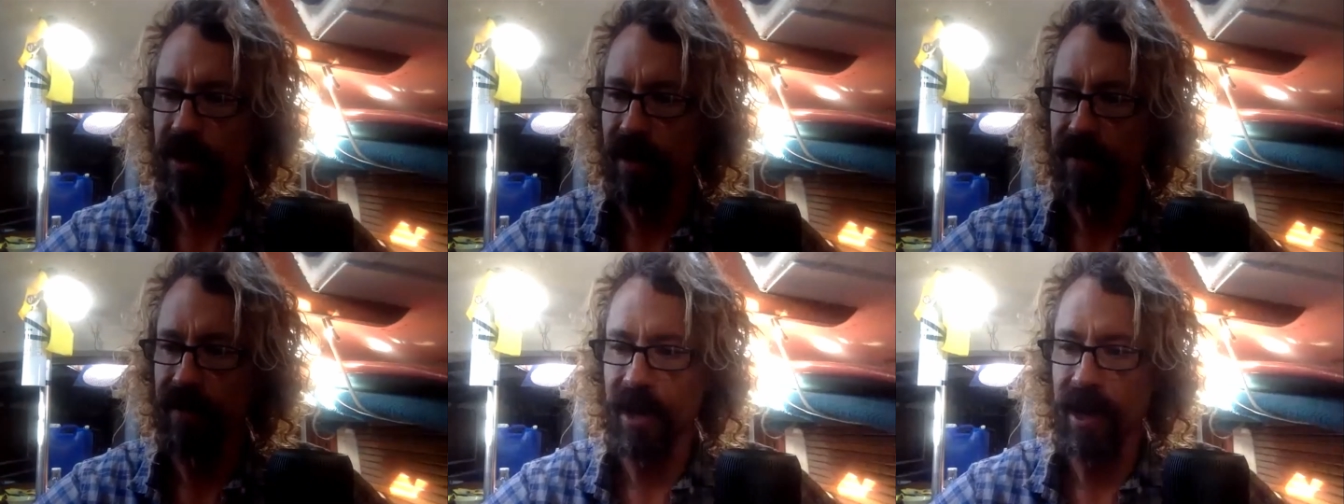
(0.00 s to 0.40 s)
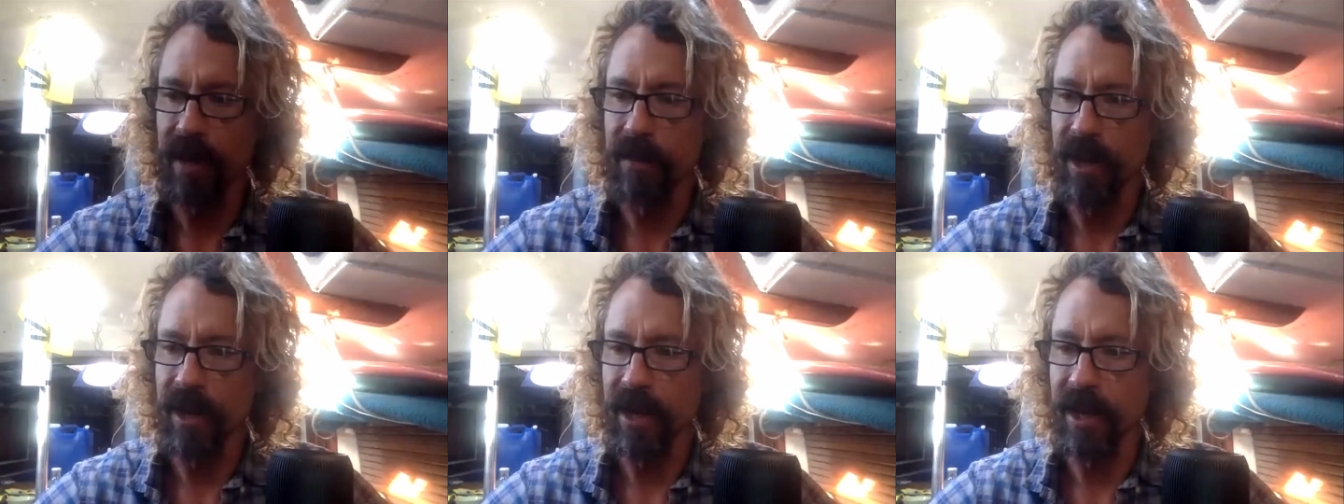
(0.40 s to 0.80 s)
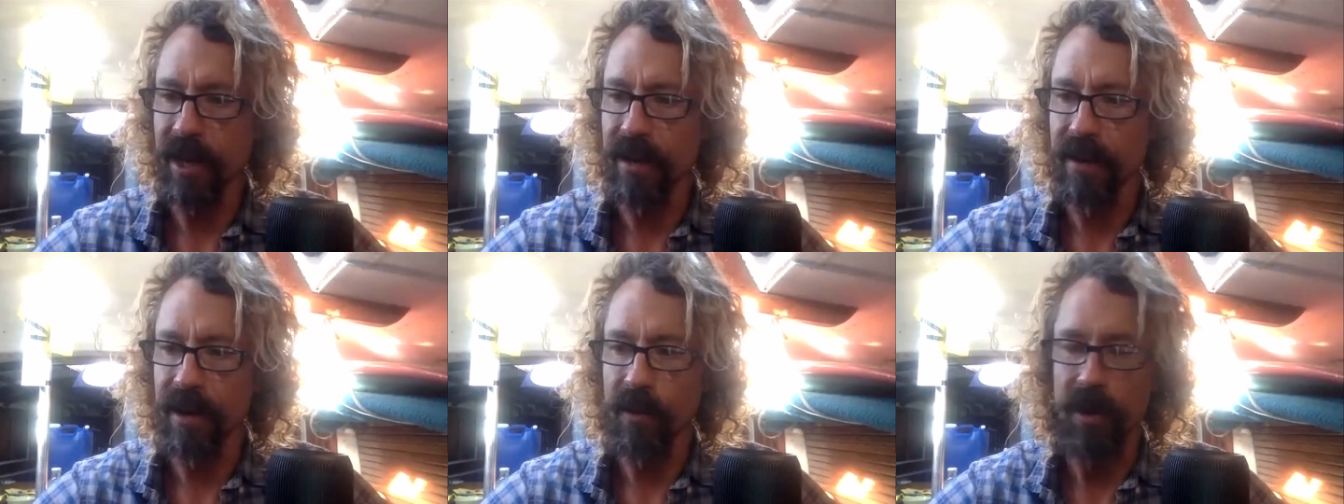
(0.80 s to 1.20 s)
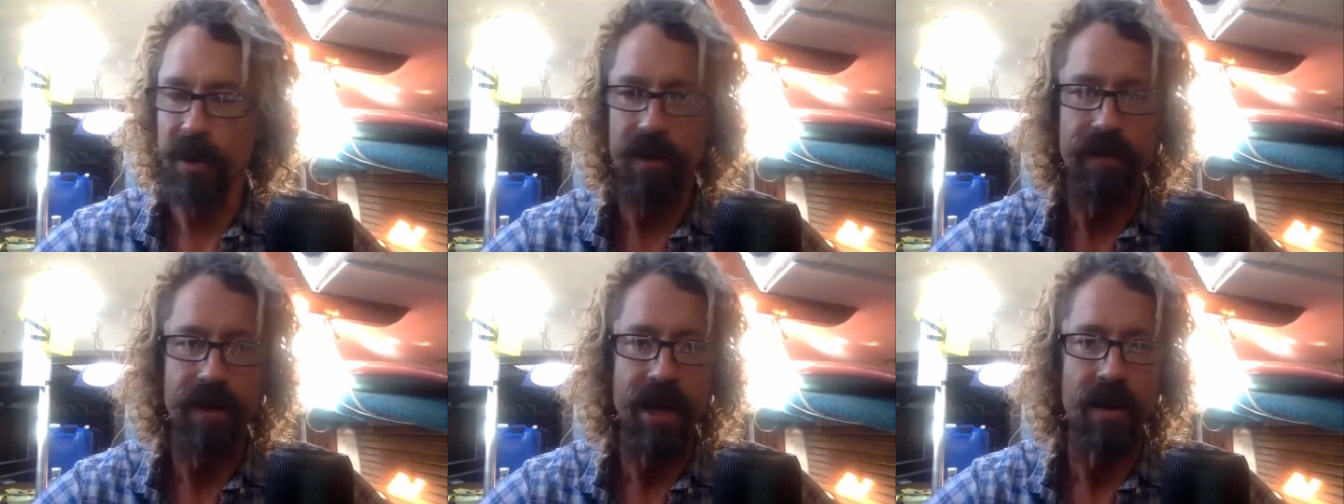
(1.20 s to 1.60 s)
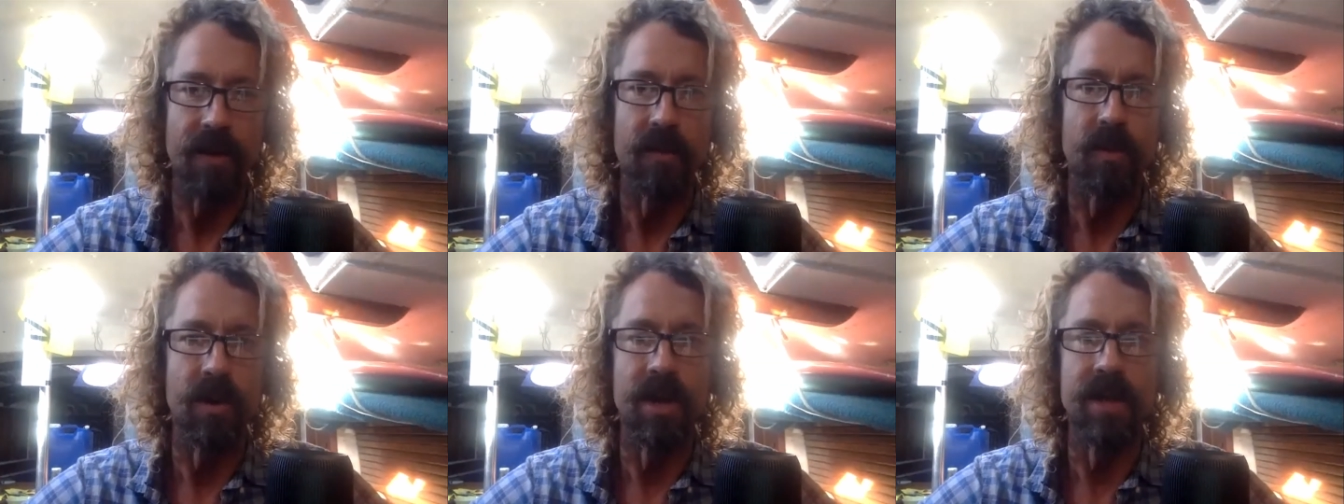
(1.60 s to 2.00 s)
that I've got in my hand that I wouldn't have had
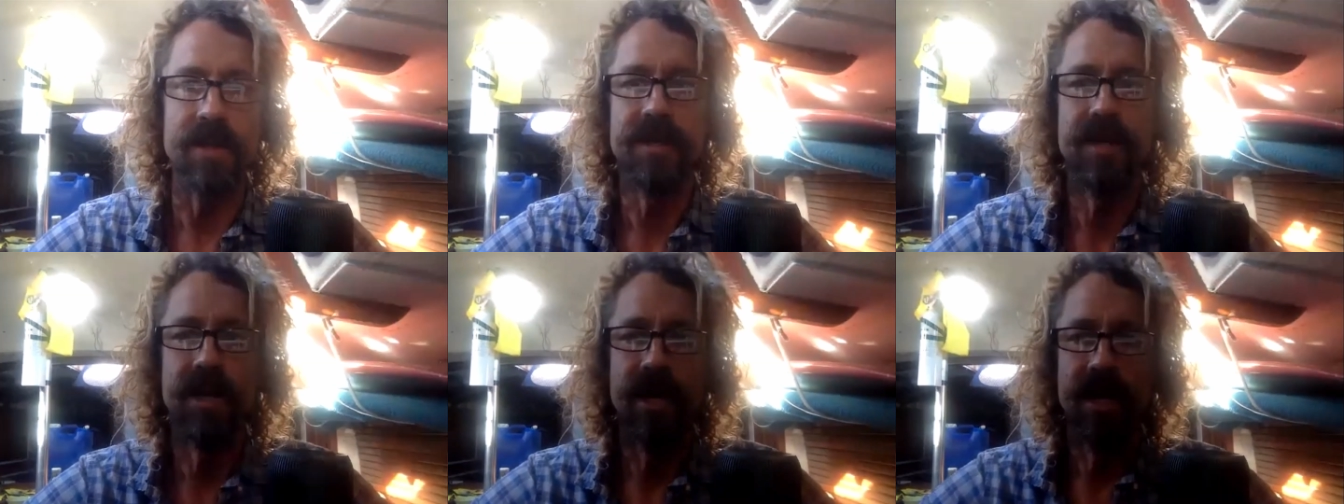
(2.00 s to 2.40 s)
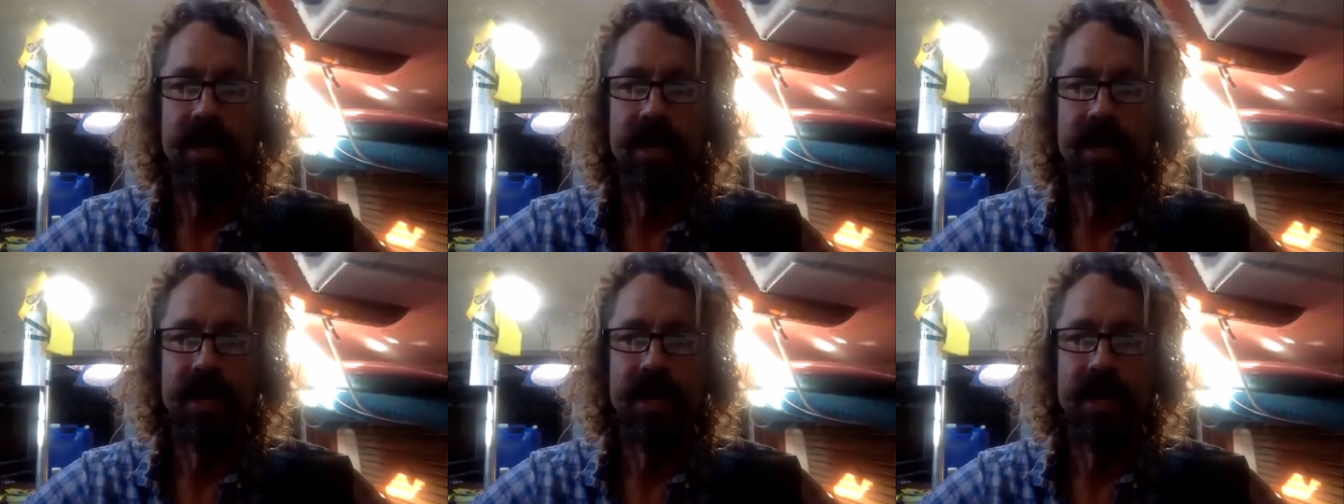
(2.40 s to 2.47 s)
otherwise.